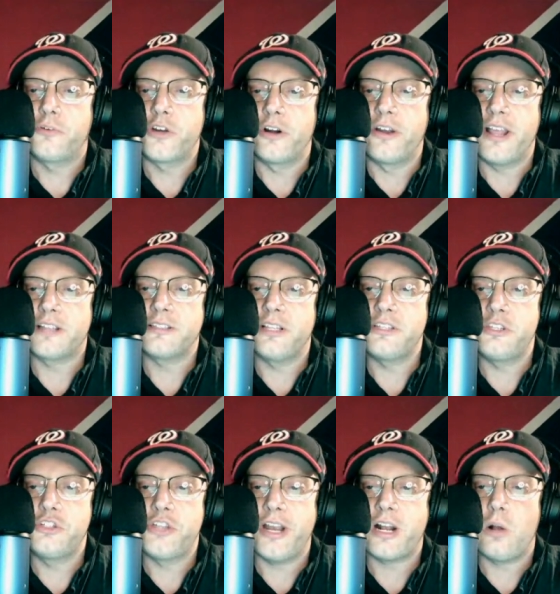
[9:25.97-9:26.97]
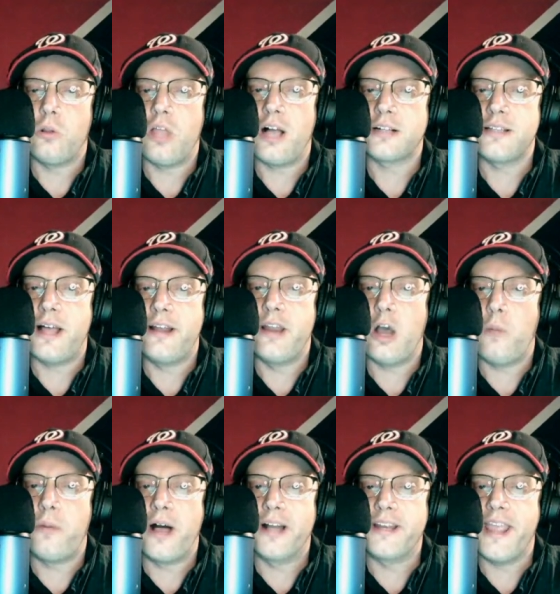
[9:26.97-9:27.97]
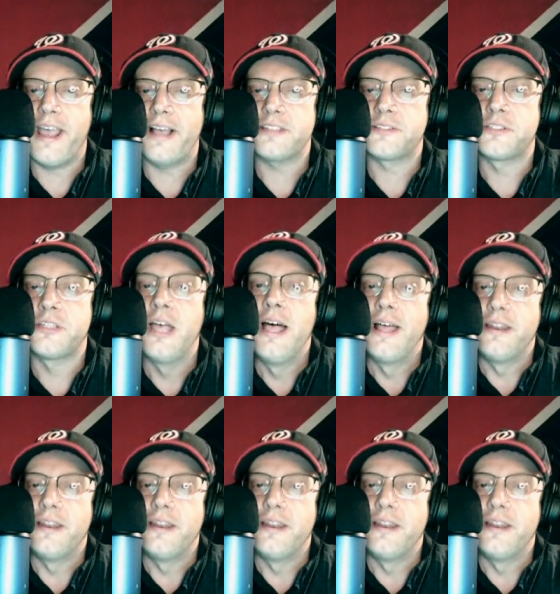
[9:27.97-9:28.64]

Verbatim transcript: For your next listen, check out Locked On Now podcasts,